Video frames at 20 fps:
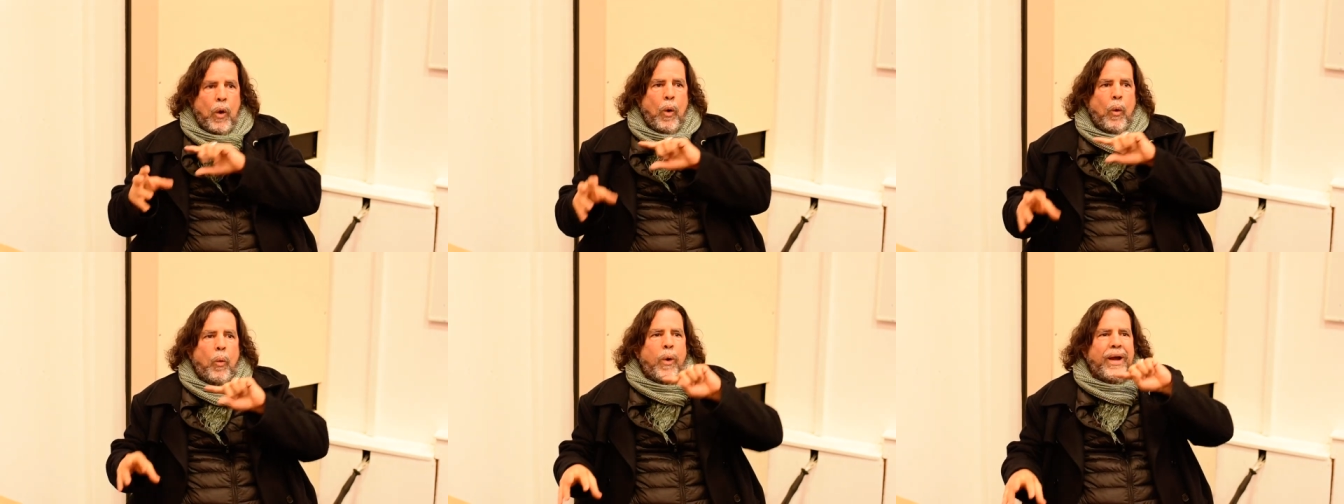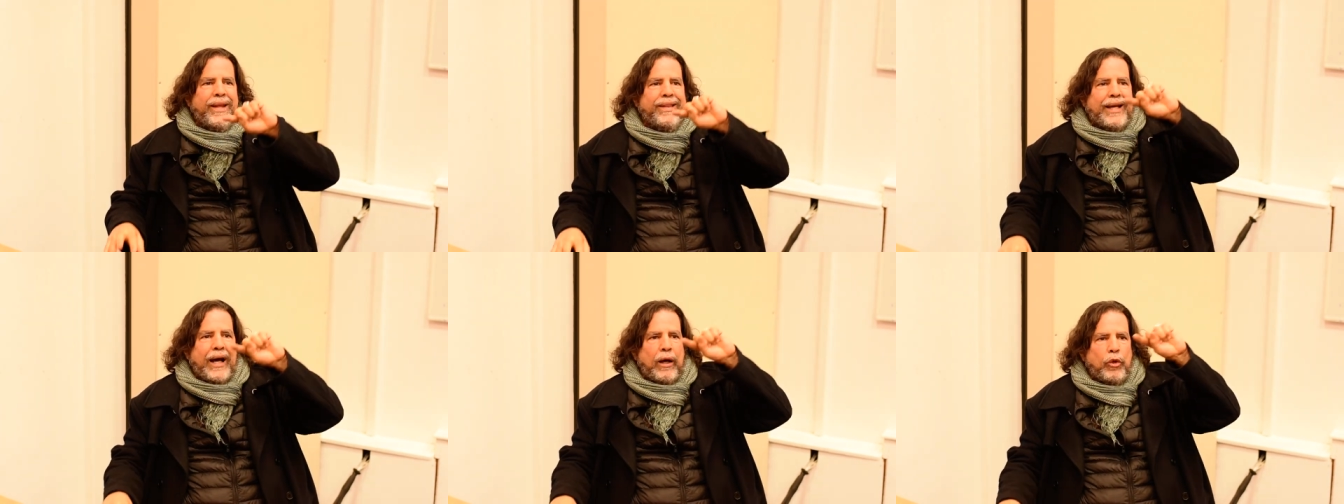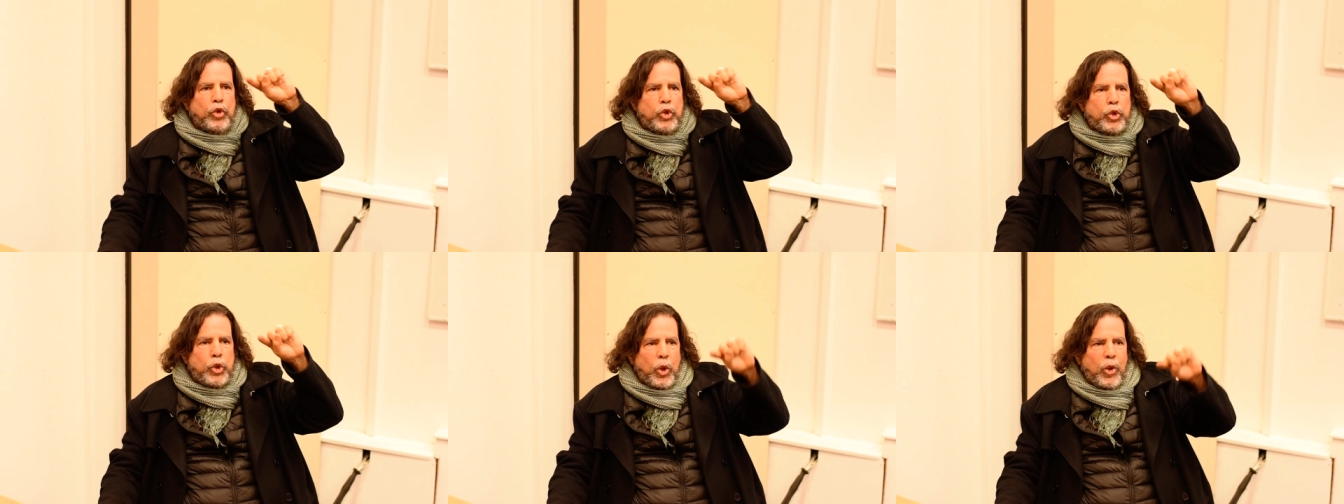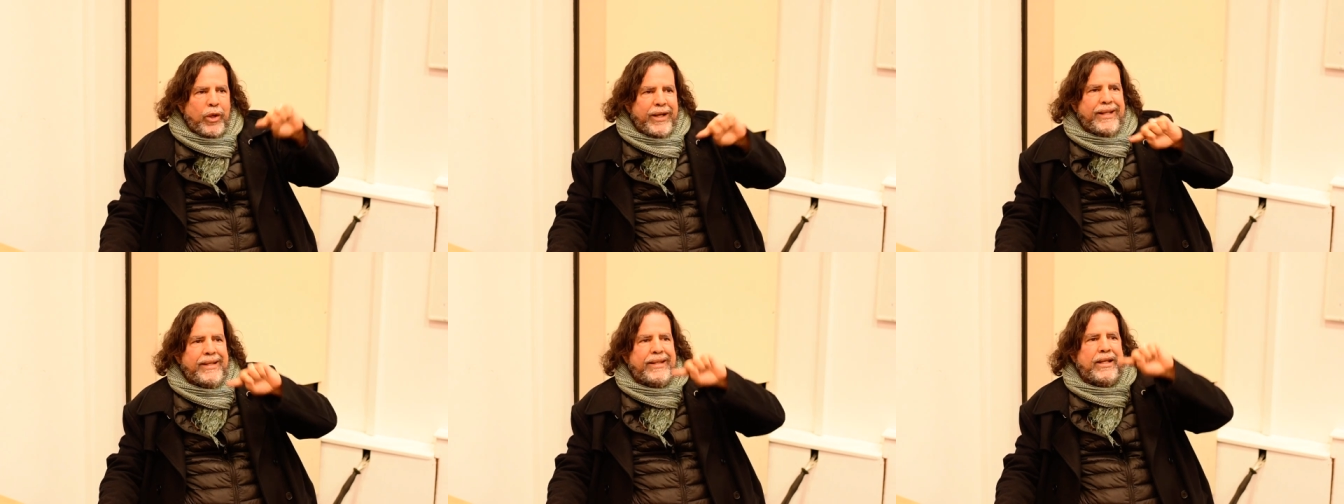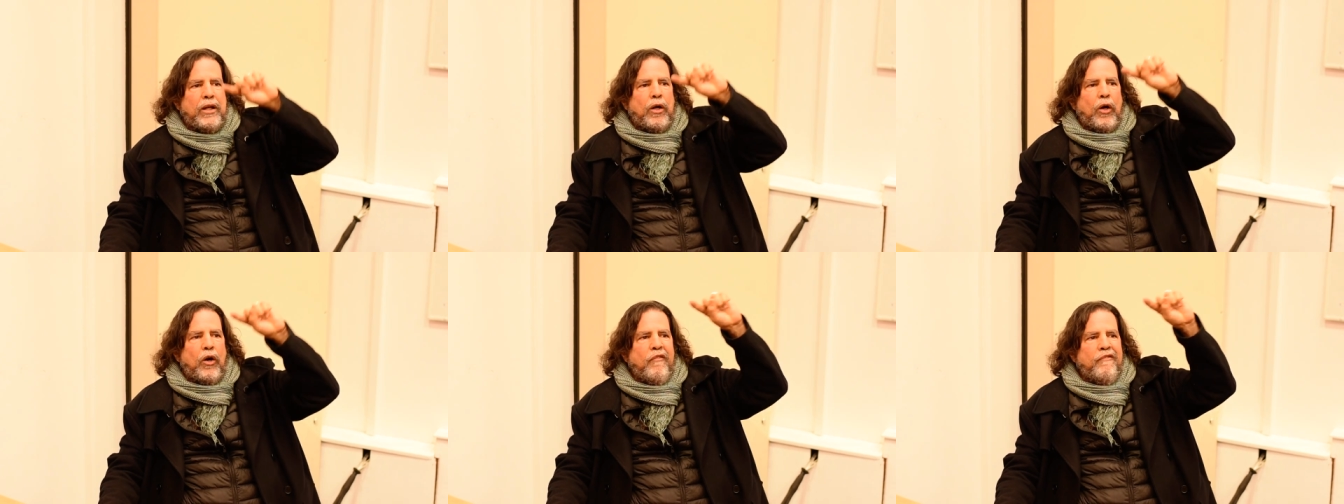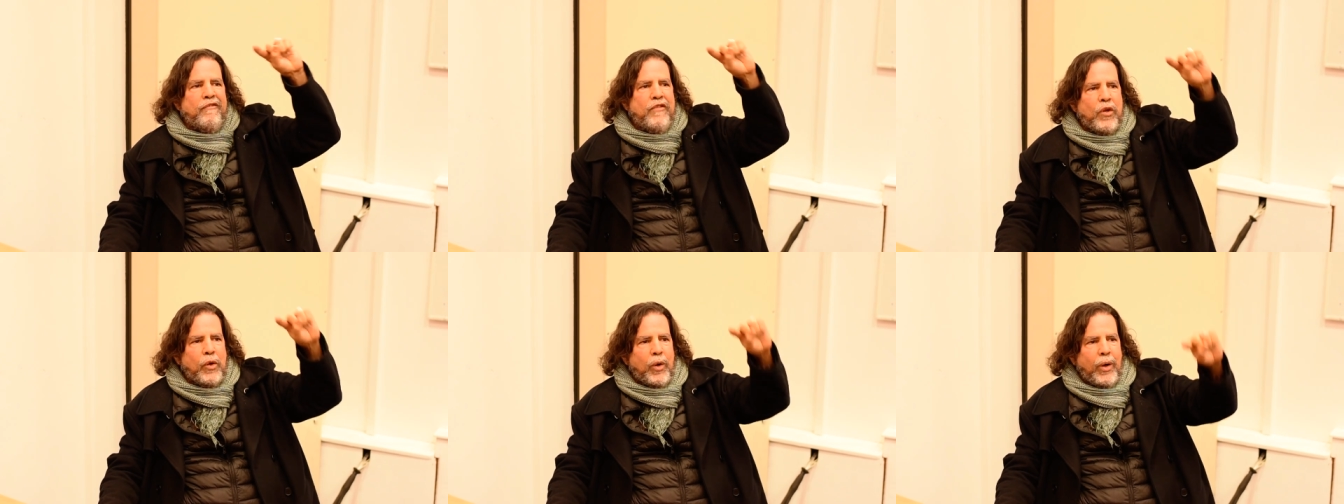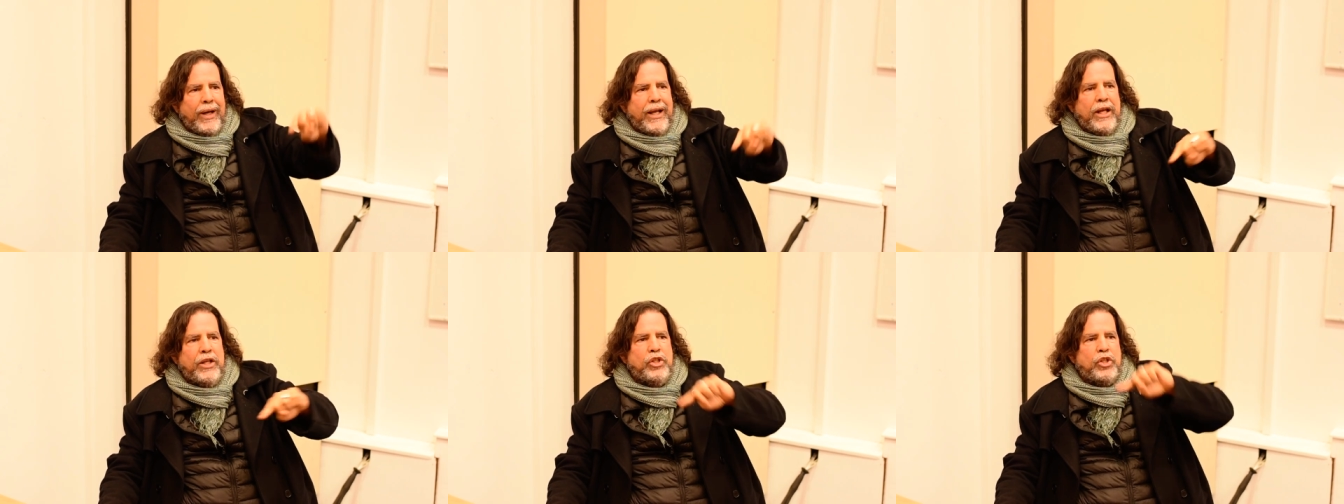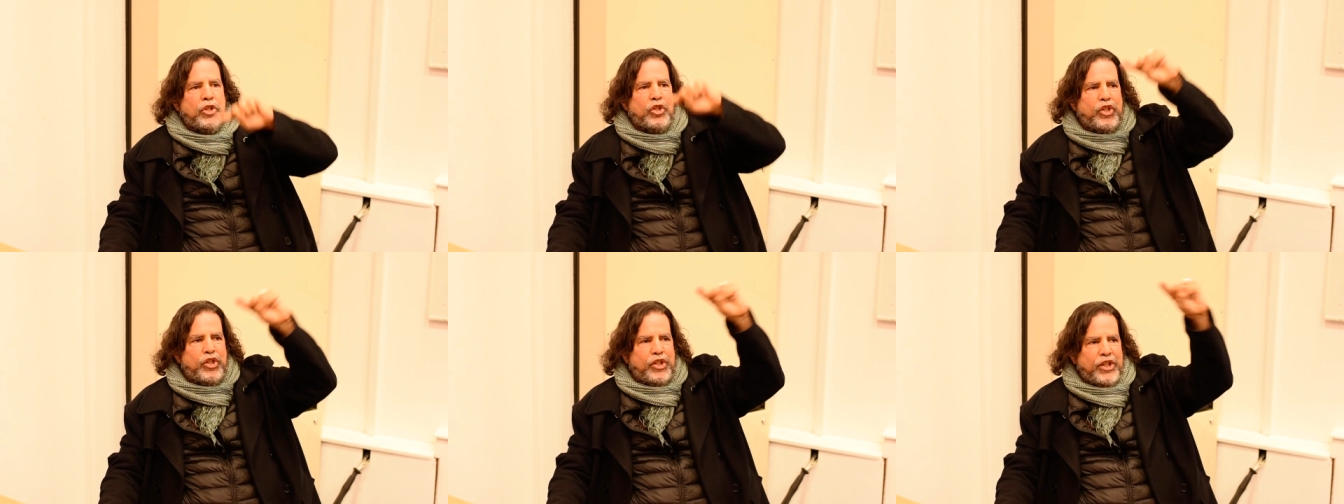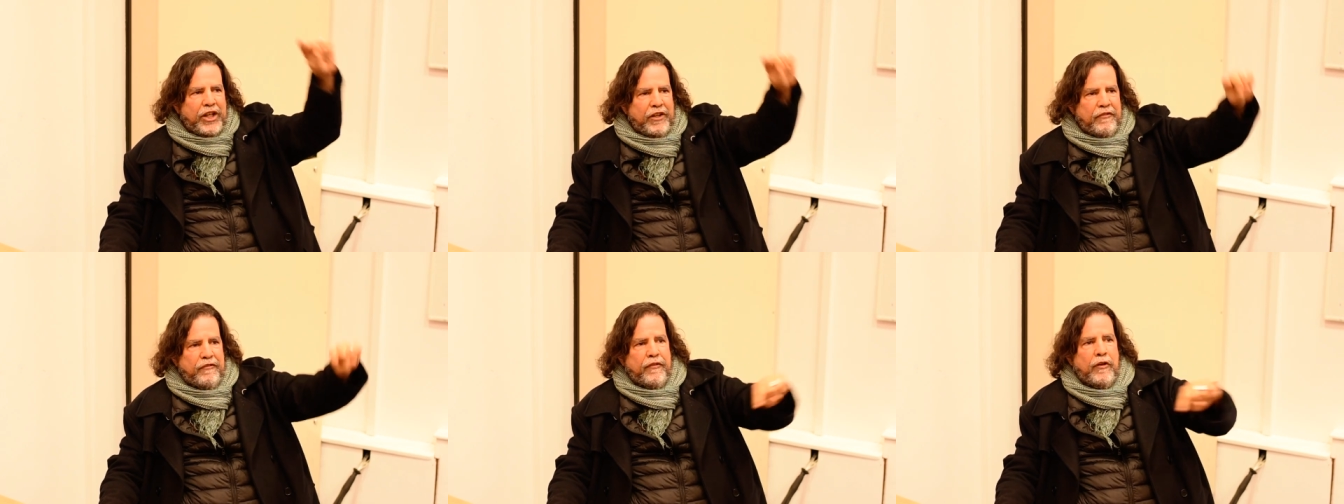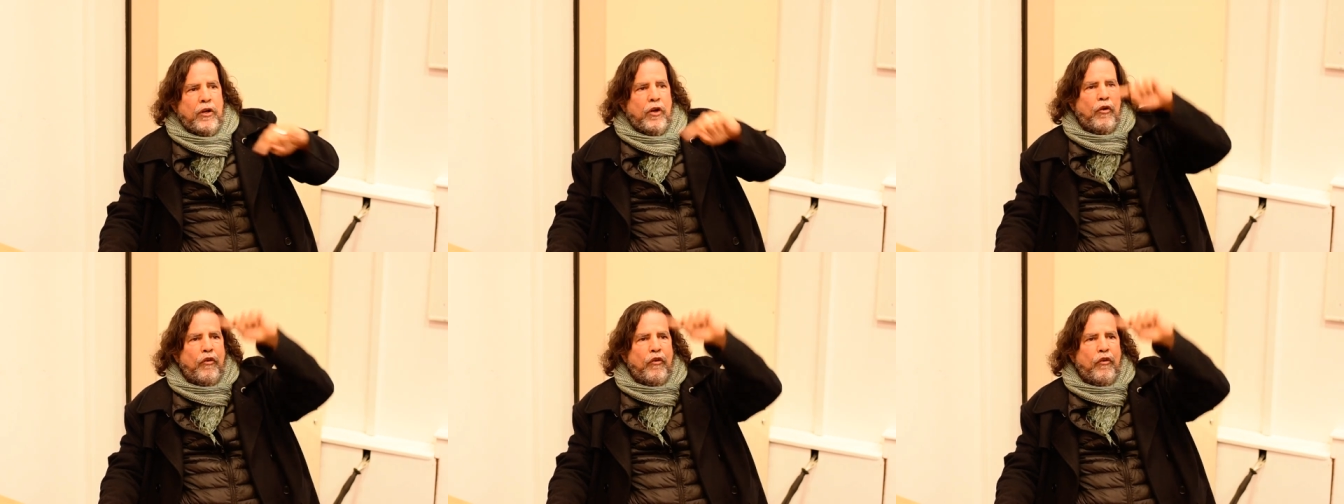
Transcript: when the authority of knowledge shift